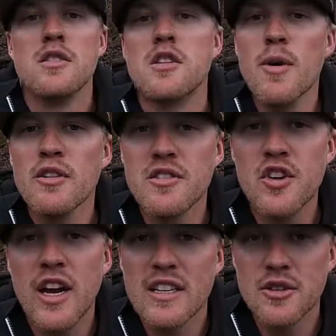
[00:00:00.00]
So most of
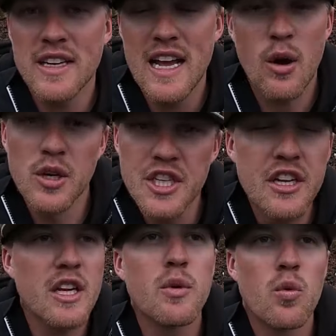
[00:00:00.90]
you guys right now are
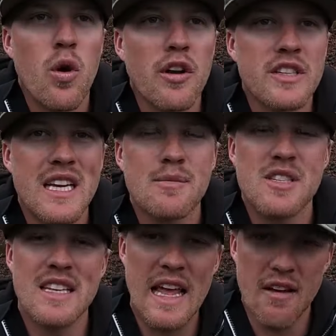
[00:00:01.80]
dealing with water
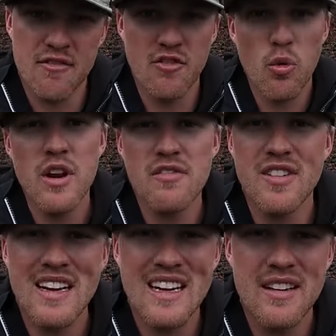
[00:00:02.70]
temps in that
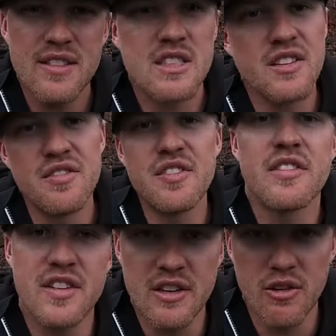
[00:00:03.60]
45 to
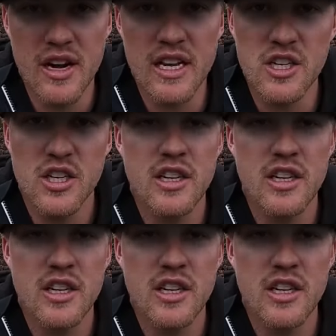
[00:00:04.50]
50 range.